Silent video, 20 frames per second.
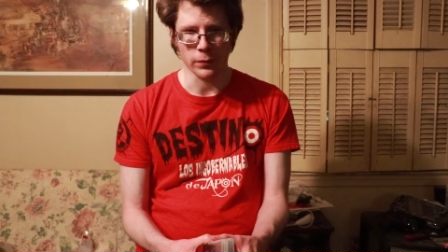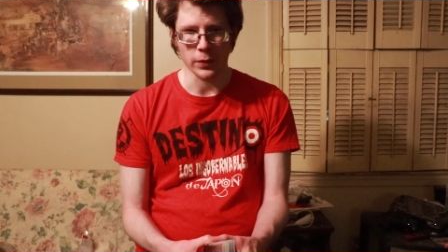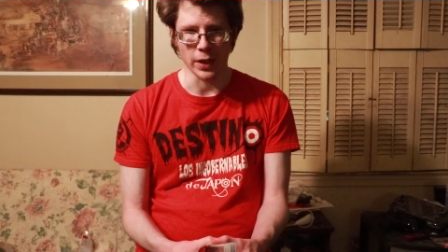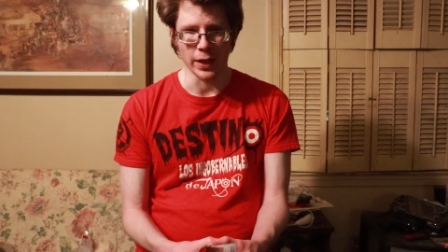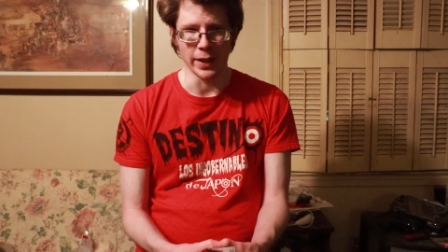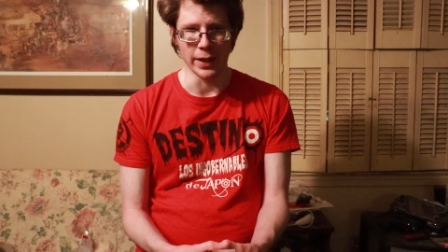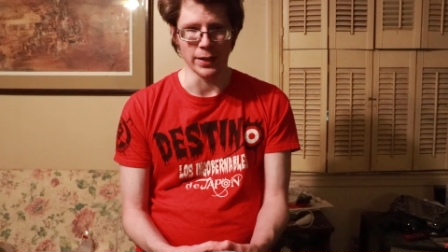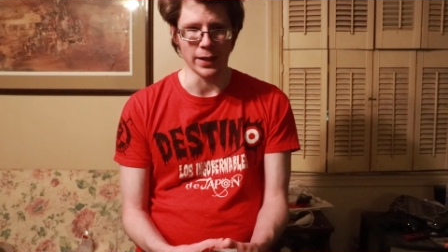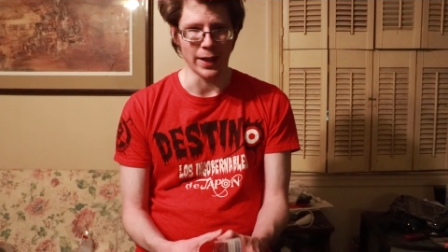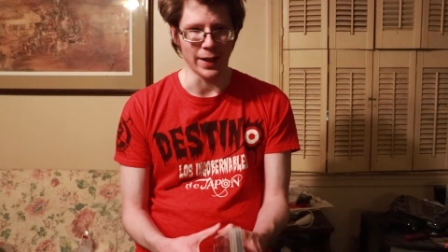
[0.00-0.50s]

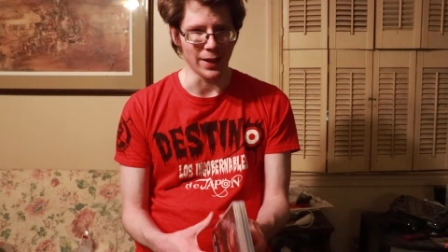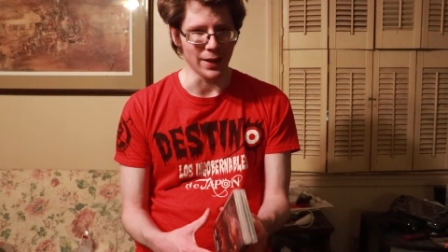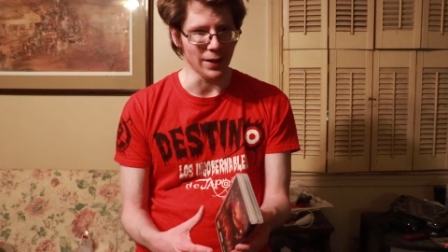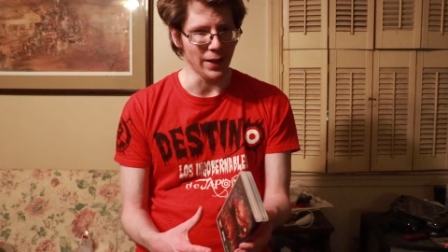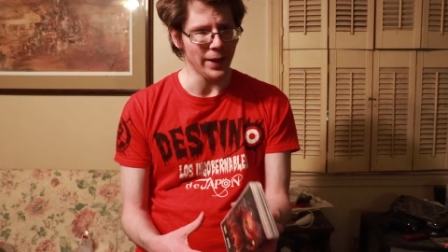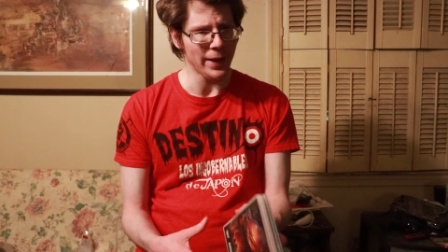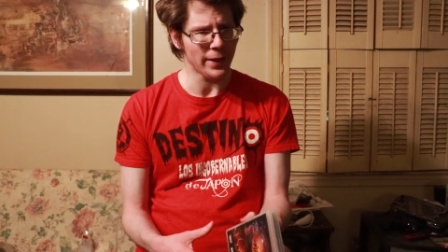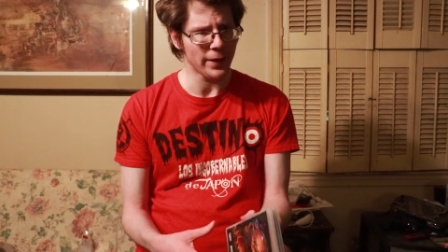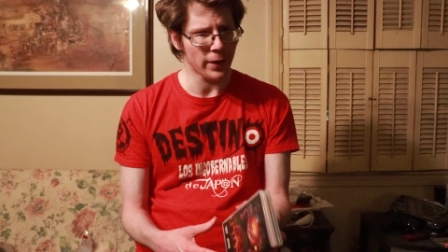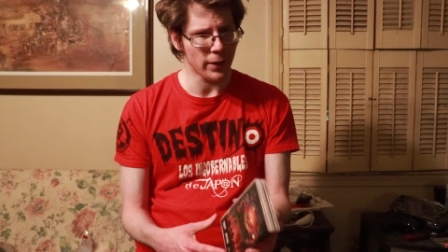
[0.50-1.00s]
And I
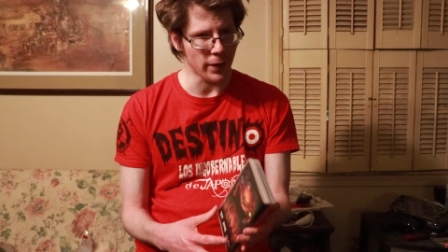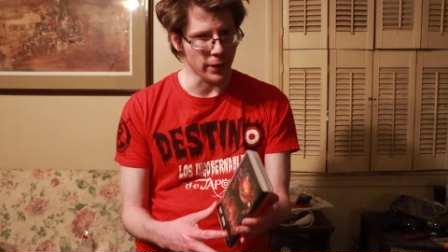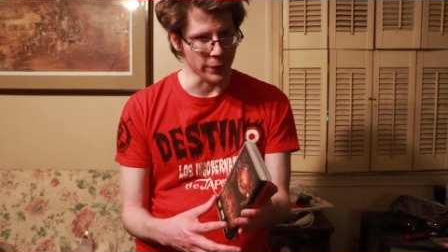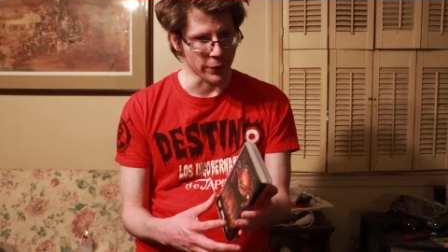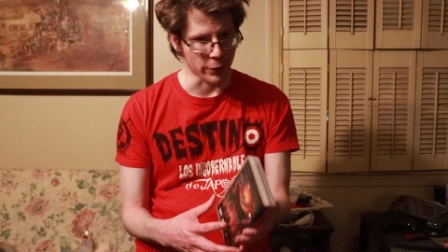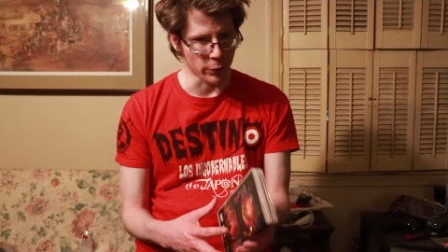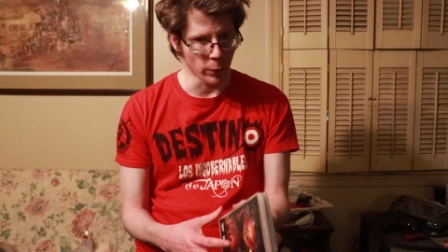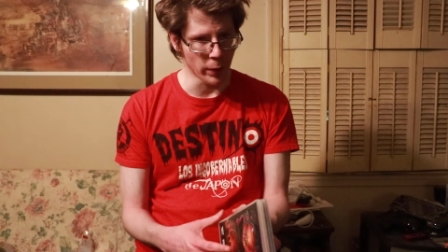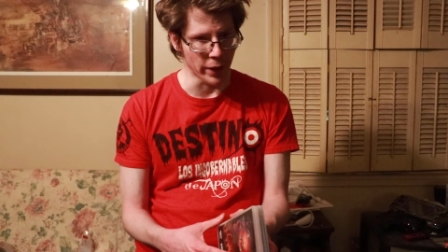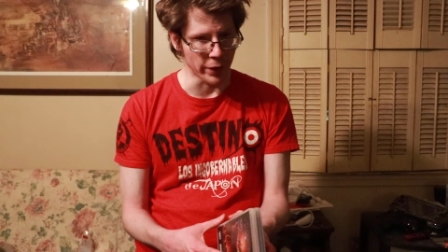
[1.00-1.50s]
like that on
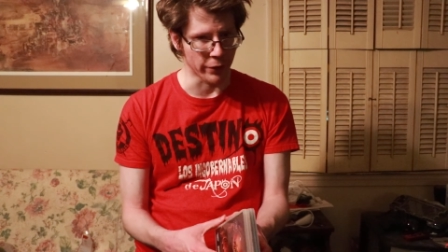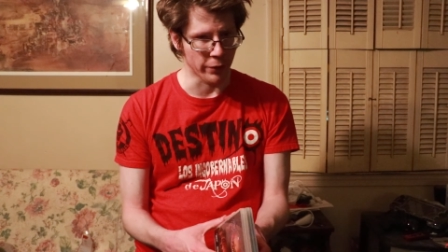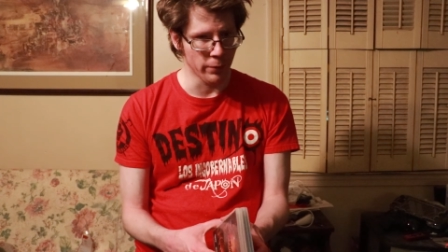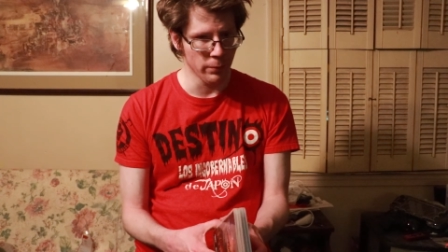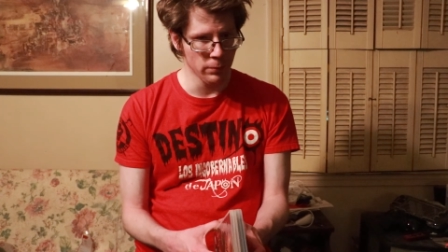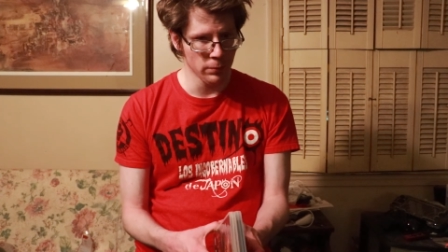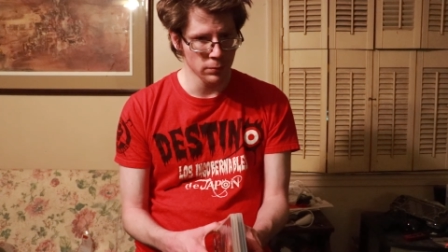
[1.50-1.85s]
Switch